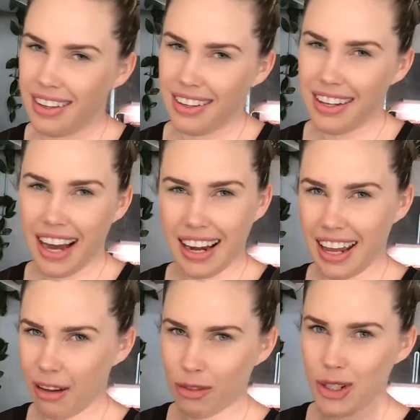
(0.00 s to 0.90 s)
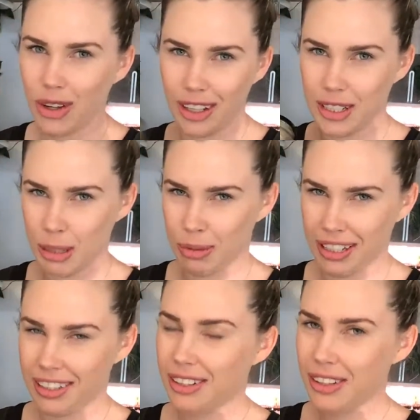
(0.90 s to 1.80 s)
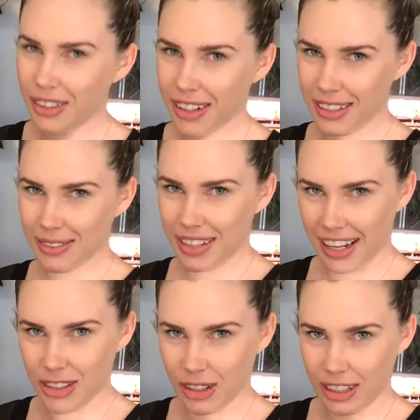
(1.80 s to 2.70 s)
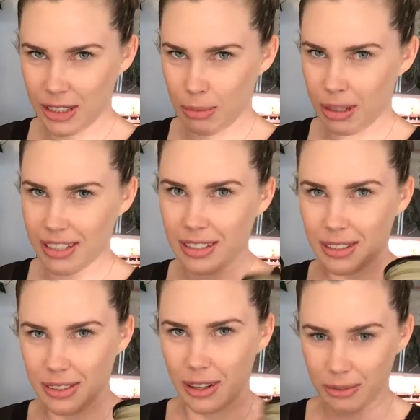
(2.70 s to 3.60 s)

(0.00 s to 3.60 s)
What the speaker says: you can't have chocolate chippy cookies without chocolate chippies. So